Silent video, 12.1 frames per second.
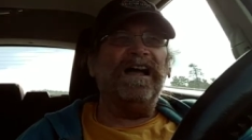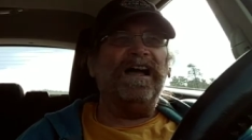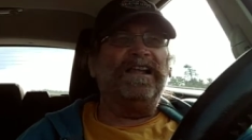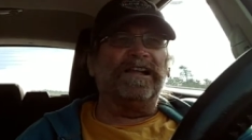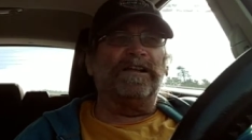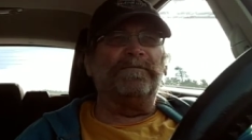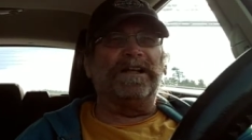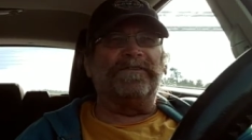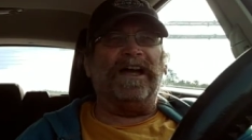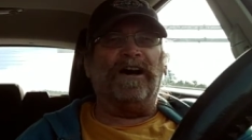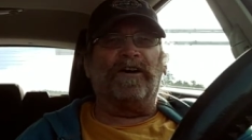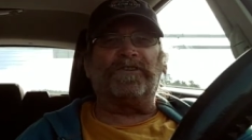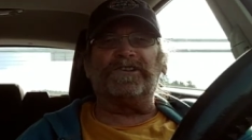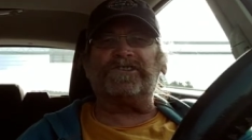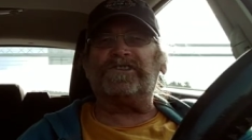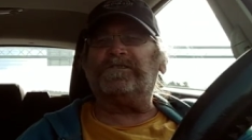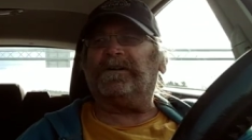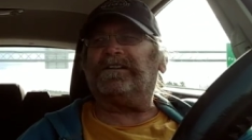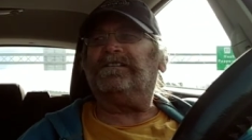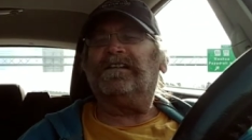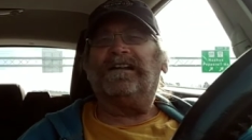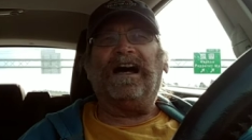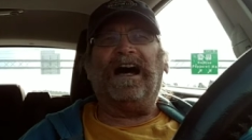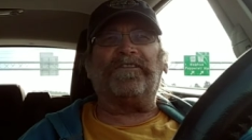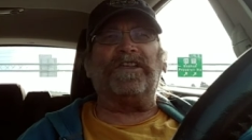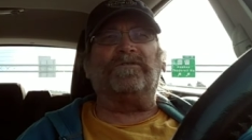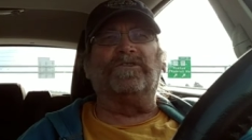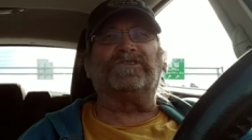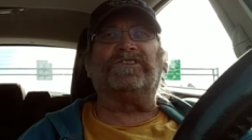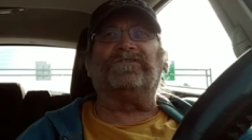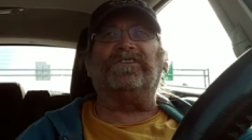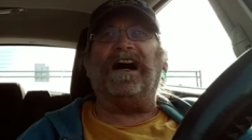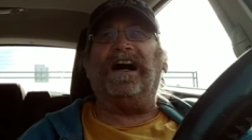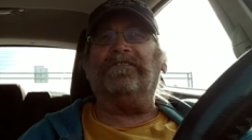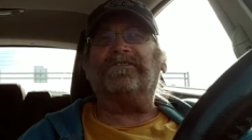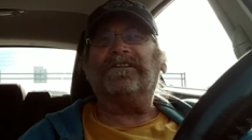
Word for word: A little bit of a health issue, but I think we'll survive.